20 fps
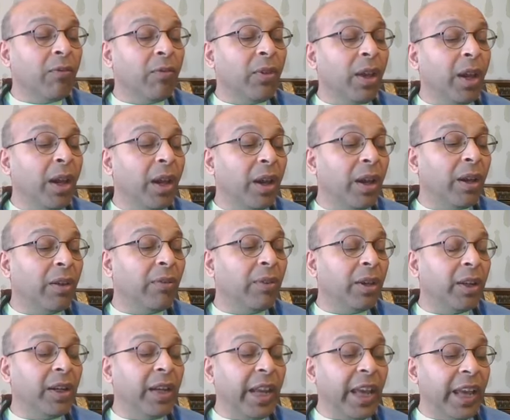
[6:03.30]
we
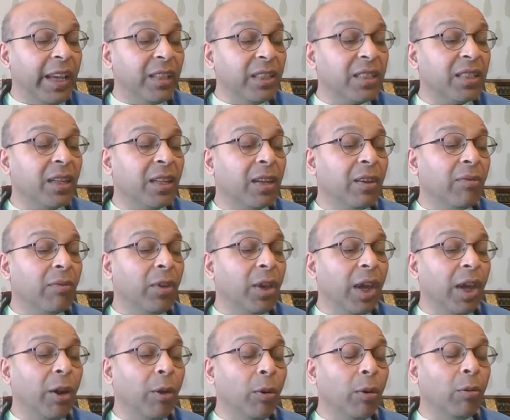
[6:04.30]
have dates,
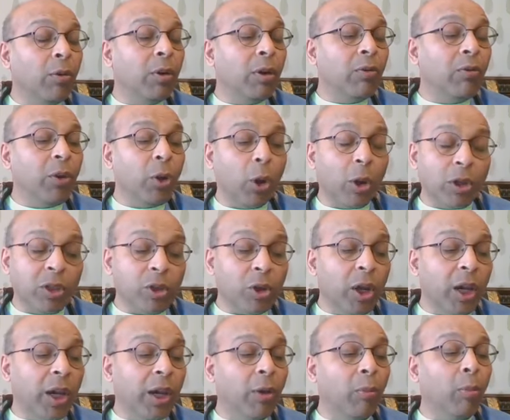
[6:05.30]
we also
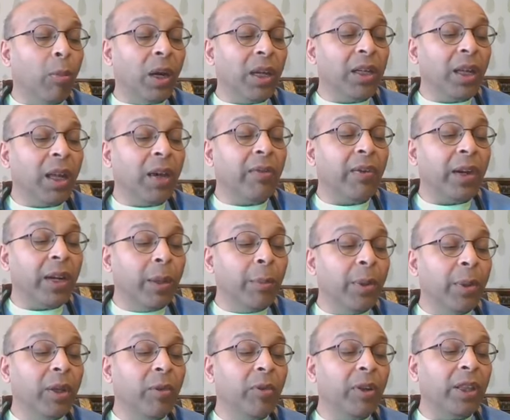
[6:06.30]
have
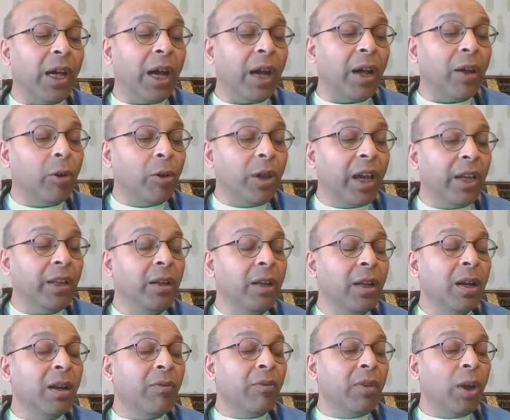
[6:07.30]
multivitamin with iodine,
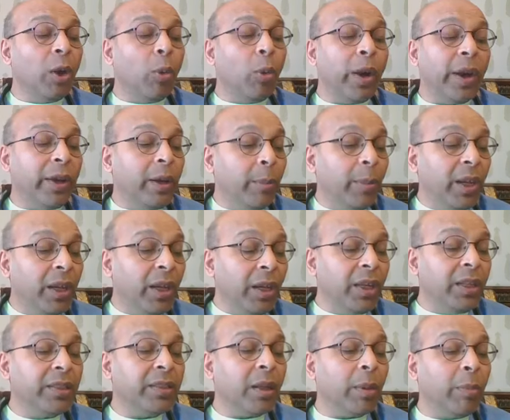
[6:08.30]
we have vitamin
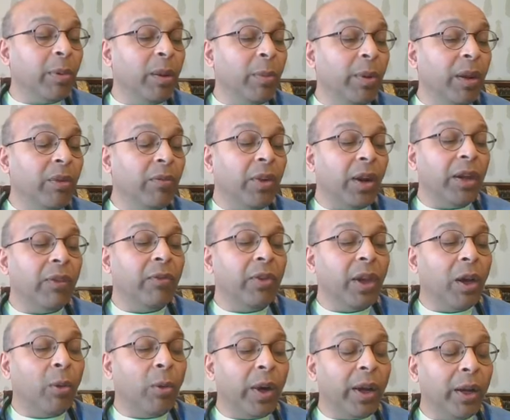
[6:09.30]
D supplement, we
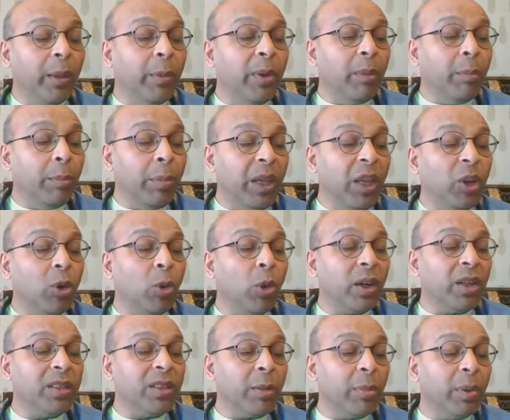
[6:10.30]
have vitamin
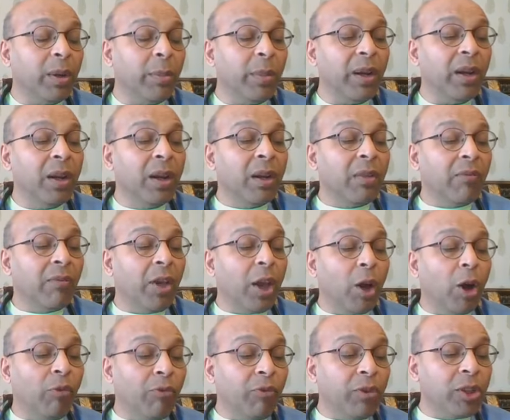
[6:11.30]
B12 supplement, we
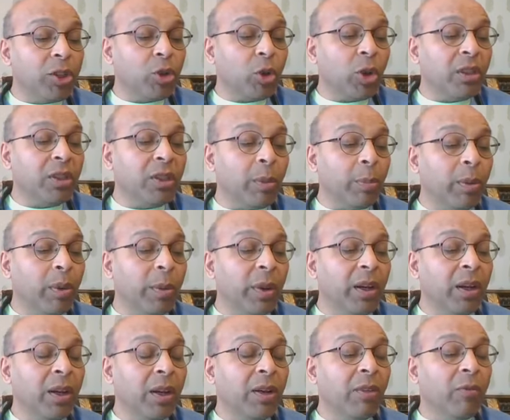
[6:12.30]
have fish oil
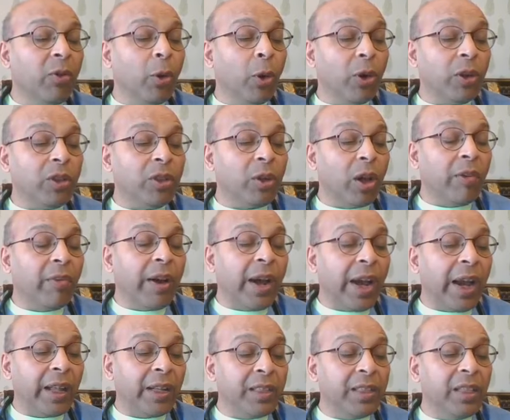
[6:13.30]
supplement, we also have
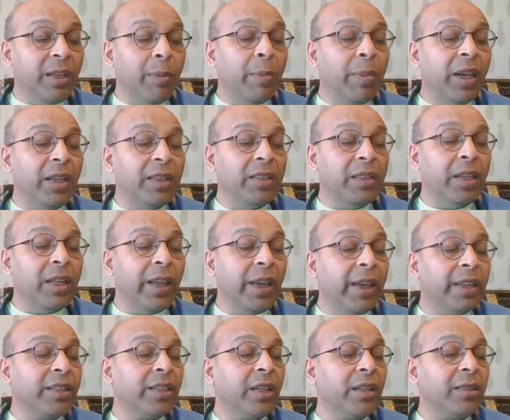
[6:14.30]
algae-based
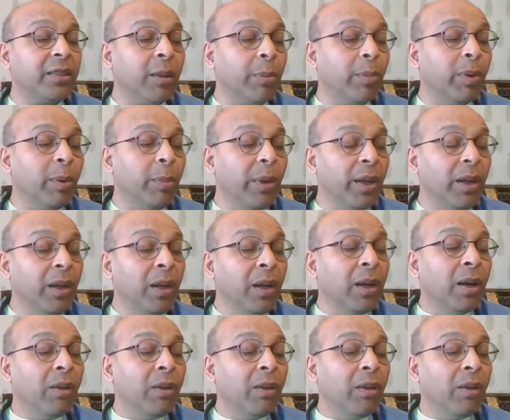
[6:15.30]
DHA supplement,